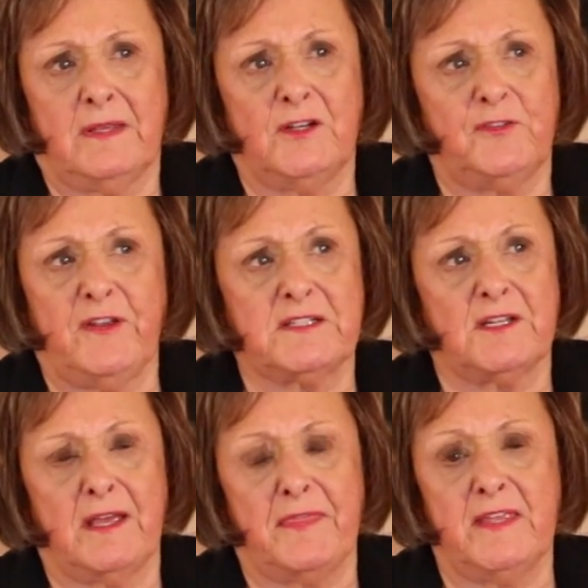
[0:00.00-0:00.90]
an
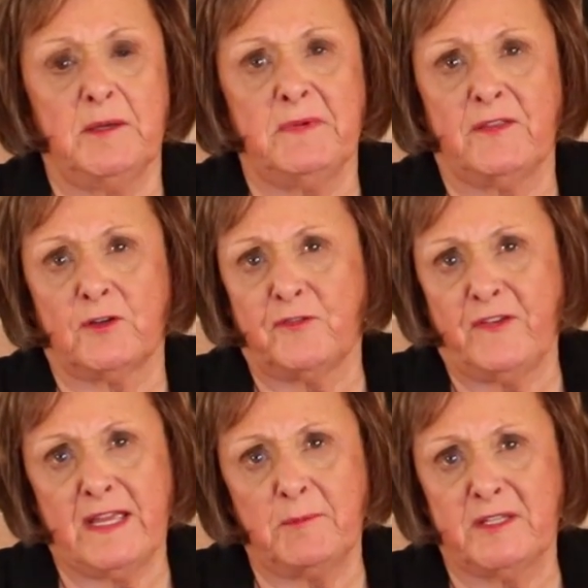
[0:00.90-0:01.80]
effect on them and their
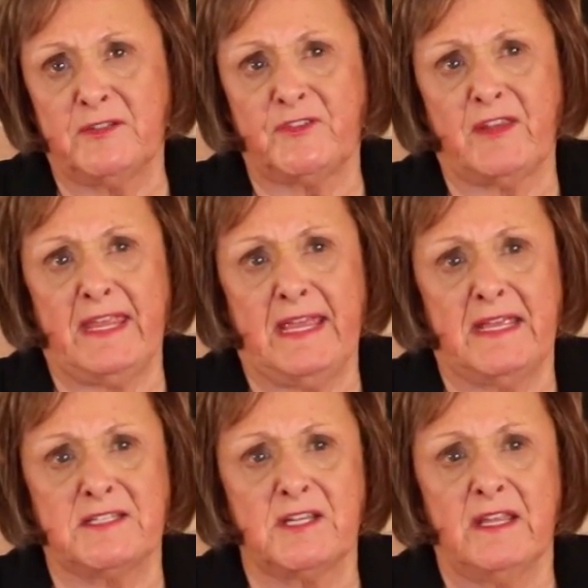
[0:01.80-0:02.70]
families,
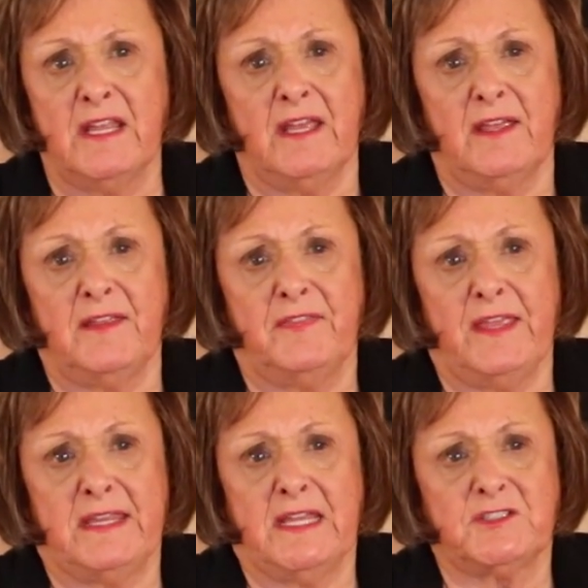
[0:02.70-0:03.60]
and
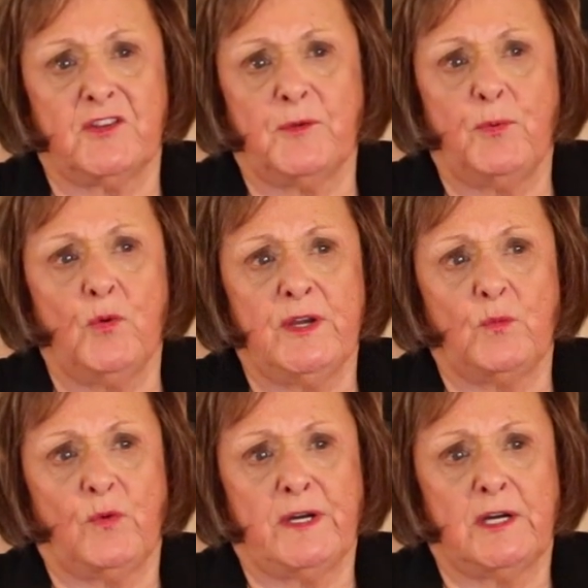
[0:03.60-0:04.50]
they get to the
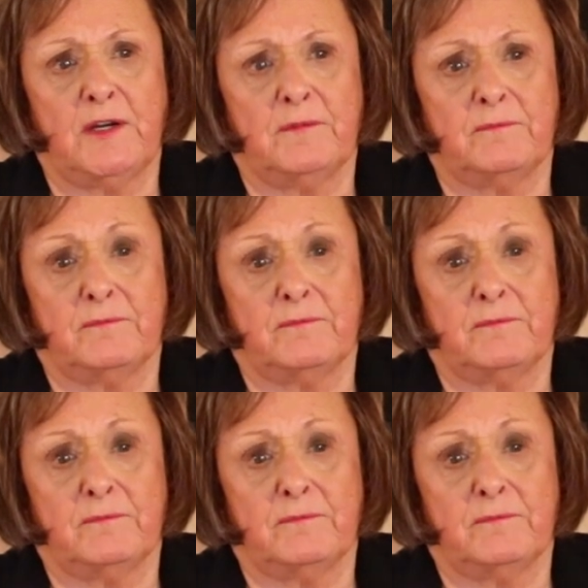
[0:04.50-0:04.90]
point where